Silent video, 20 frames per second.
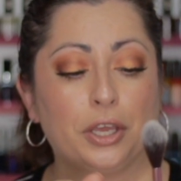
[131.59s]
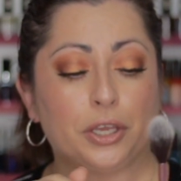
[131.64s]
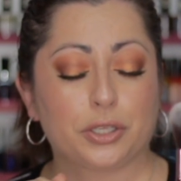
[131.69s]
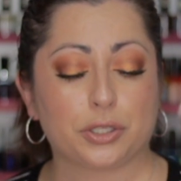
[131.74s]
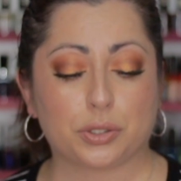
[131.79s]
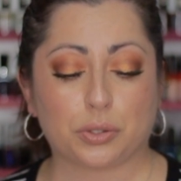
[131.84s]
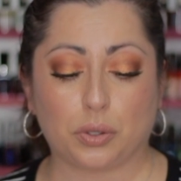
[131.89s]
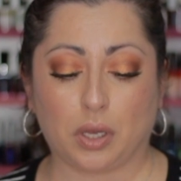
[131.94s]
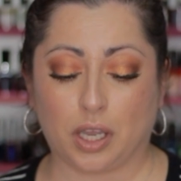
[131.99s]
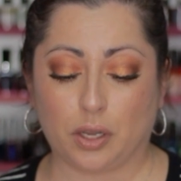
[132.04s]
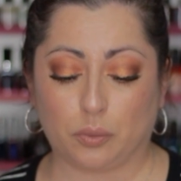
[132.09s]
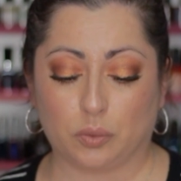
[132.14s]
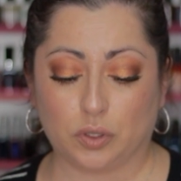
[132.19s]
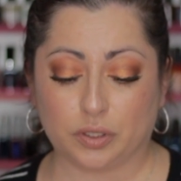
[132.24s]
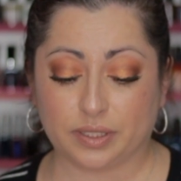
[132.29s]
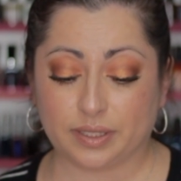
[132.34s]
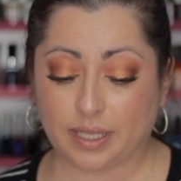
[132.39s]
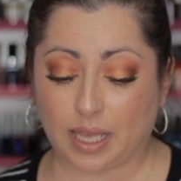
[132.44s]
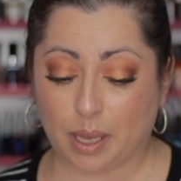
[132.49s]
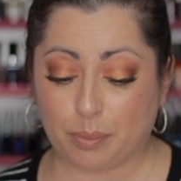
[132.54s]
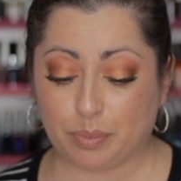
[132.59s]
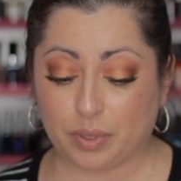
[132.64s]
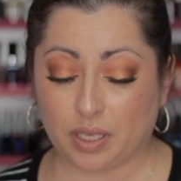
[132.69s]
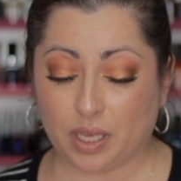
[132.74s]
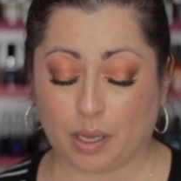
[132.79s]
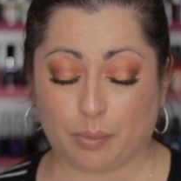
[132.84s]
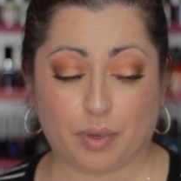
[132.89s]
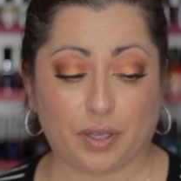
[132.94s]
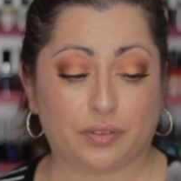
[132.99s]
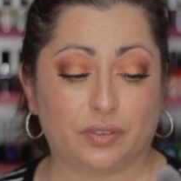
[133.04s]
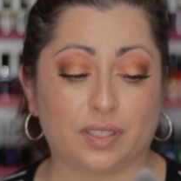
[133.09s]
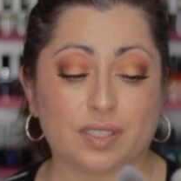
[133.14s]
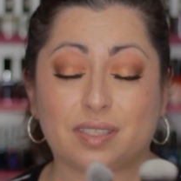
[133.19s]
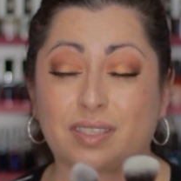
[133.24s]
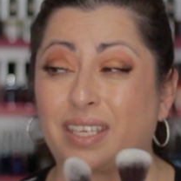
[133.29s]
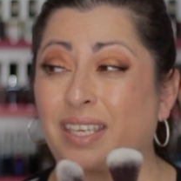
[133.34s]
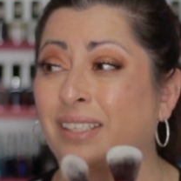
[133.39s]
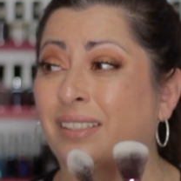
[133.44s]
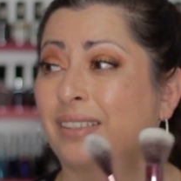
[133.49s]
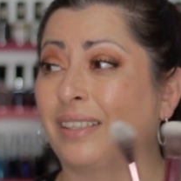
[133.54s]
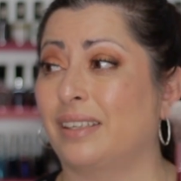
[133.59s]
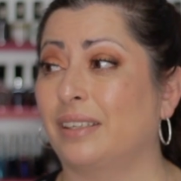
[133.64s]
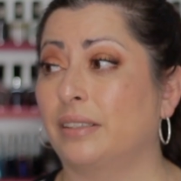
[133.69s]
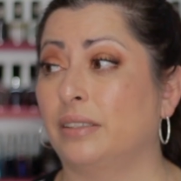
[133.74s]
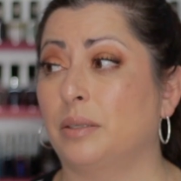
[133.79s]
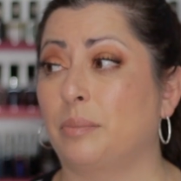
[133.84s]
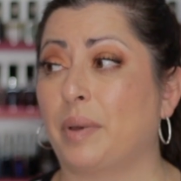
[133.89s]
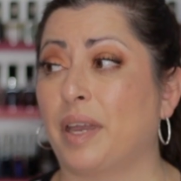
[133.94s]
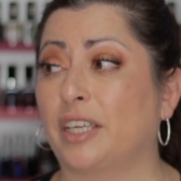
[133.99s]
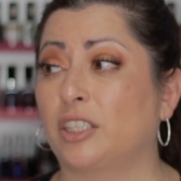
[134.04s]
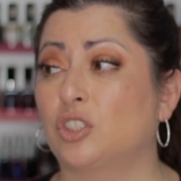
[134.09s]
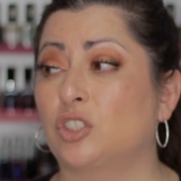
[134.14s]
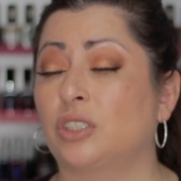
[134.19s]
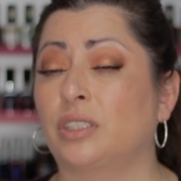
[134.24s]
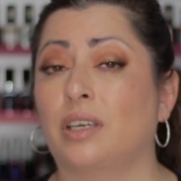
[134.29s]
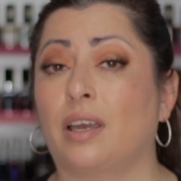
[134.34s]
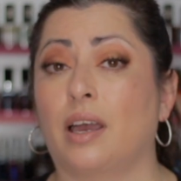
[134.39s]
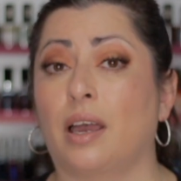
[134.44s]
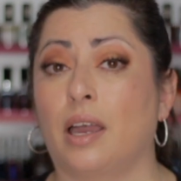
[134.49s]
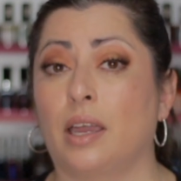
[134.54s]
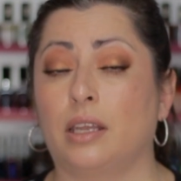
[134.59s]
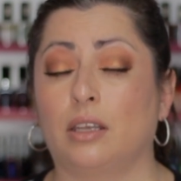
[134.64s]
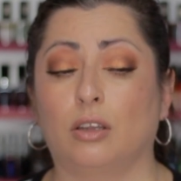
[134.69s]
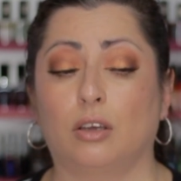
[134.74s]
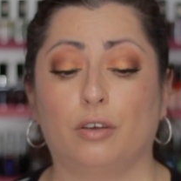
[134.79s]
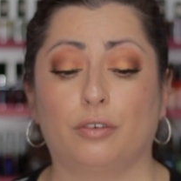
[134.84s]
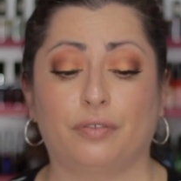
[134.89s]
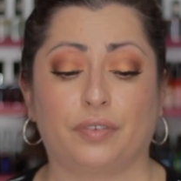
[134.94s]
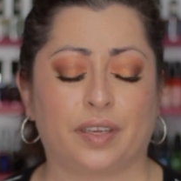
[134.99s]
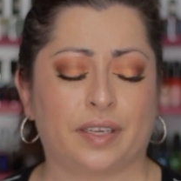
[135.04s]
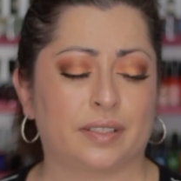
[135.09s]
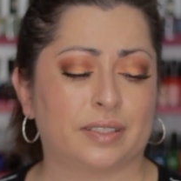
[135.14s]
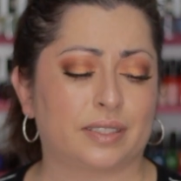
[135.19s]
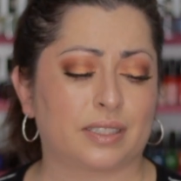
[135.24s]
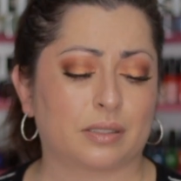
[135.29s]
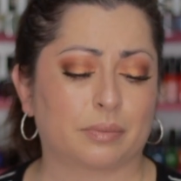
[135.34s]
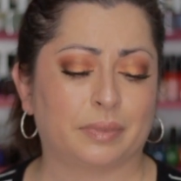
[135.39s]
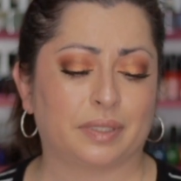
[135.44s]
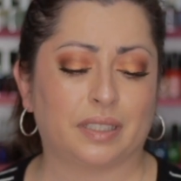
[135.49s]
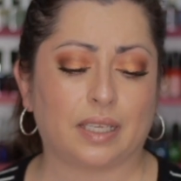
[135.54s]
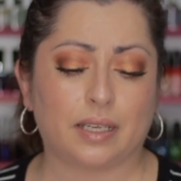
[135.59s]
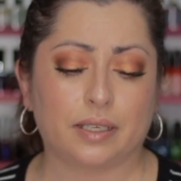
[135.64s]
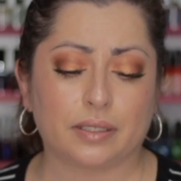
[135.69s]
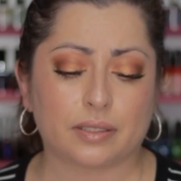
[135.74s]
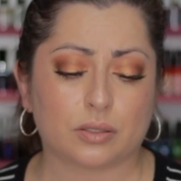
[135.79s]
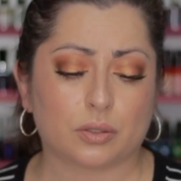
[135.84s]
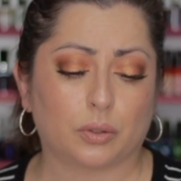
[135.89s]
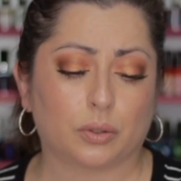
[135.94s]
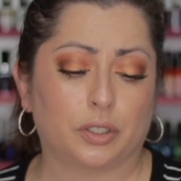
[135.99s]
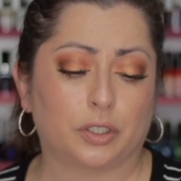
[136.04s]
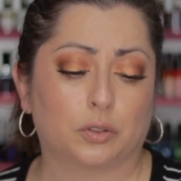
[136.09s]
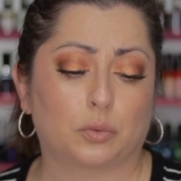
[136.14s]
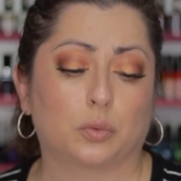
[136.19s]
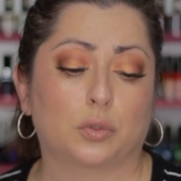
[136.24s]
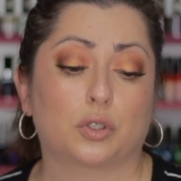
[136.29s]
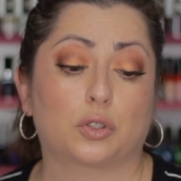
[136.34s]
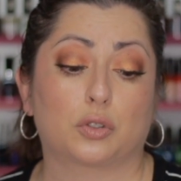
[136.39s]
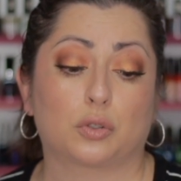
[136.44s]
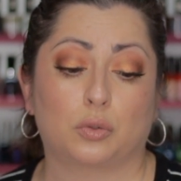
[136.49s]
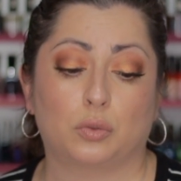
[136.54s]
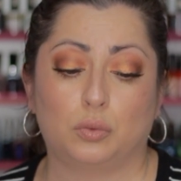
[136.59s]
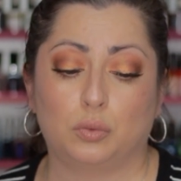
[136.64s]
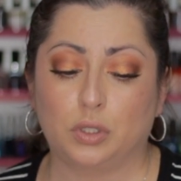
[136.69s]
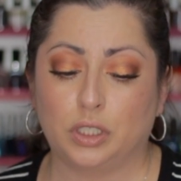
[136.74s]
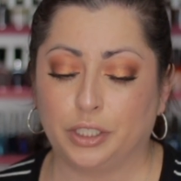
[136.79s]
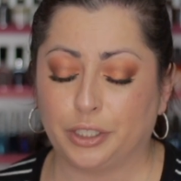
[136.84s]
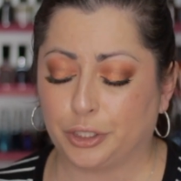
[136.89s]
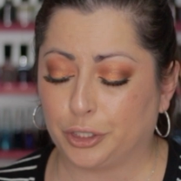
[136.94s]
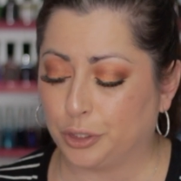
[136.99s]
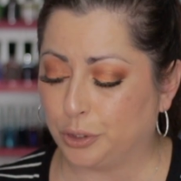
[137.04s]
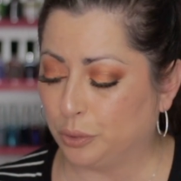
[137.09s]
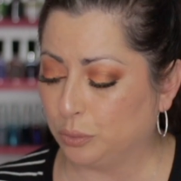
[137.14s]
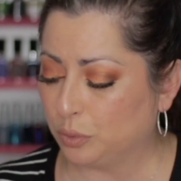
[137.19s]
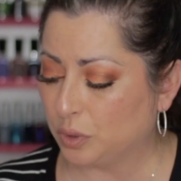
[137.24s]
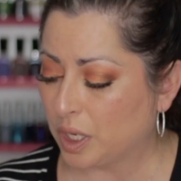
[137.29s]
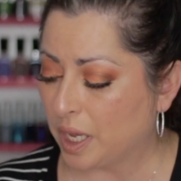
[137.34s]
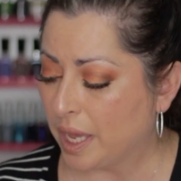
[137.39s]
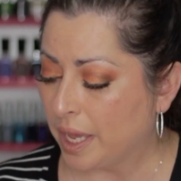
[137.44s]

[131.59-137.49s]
So I was happy about this, and the packaging I love, and it's metallic, so it was really cute.